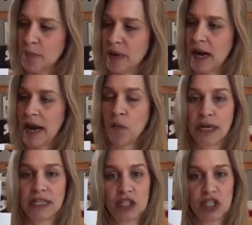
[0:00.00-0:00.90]
but I
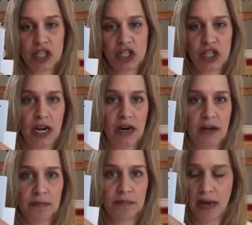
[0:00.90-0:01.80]
wanted to just
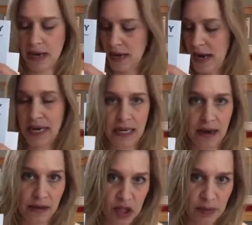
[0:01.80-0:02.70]
share my
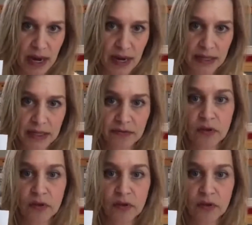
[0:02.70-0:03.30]
ideology behind it.